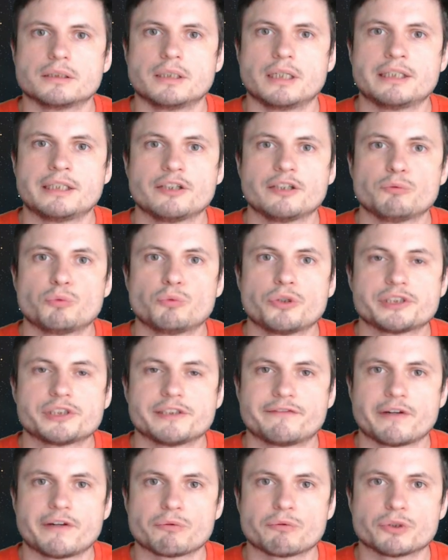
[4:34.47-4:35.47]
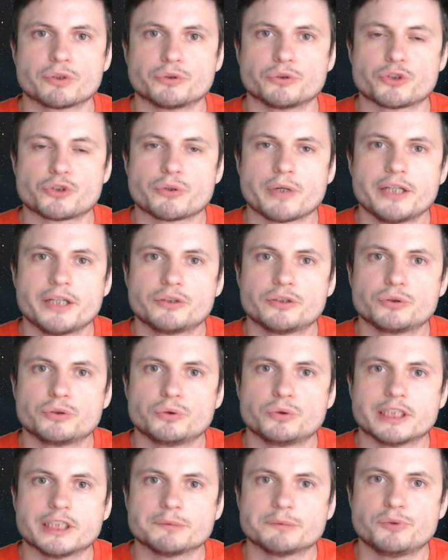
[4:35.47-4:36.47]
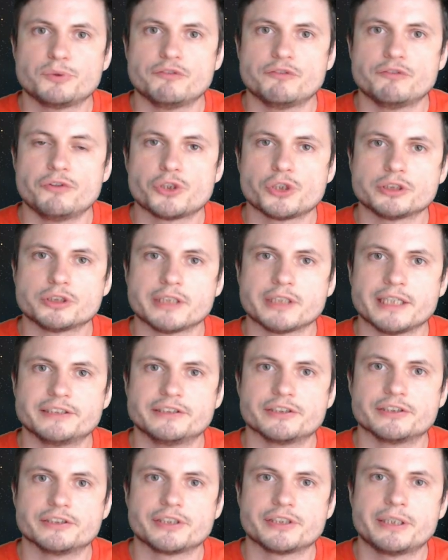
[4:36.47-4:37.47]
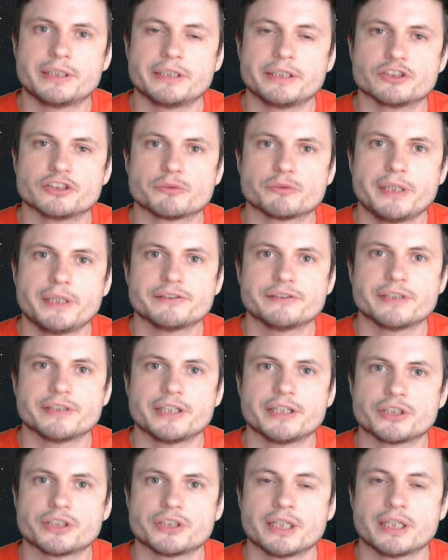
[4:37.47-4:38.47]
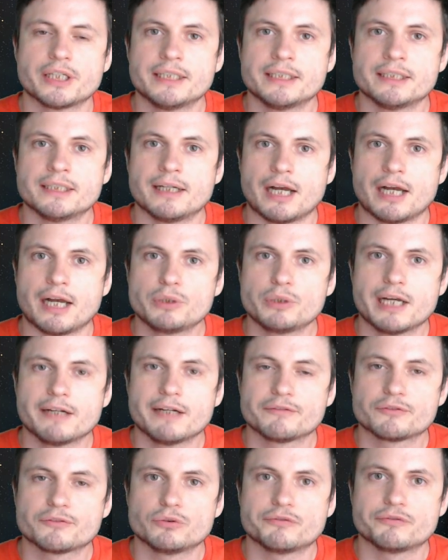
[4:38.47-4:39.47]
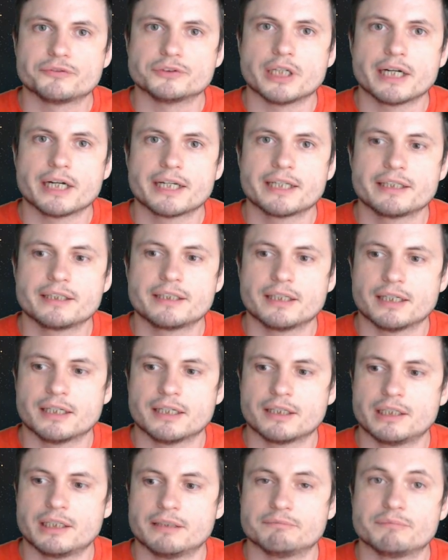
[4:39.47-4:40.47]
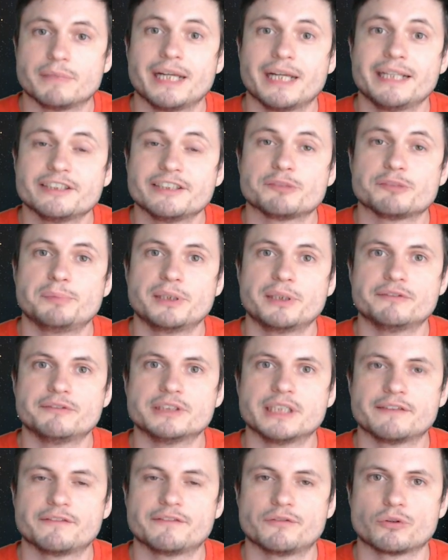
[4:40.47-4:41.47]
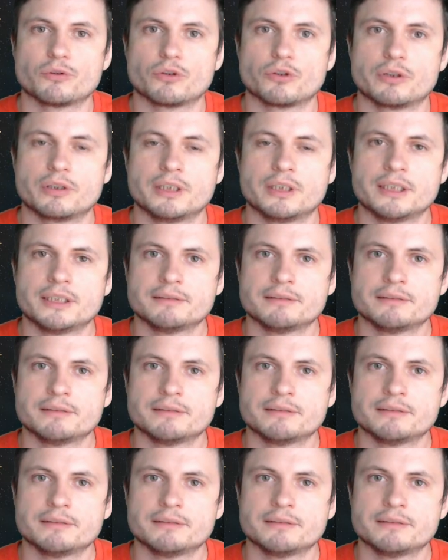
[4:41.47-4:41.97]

In other words, if I were to try to help you visualize this here in Space Engine, I would have to fly uh, at the speed of light for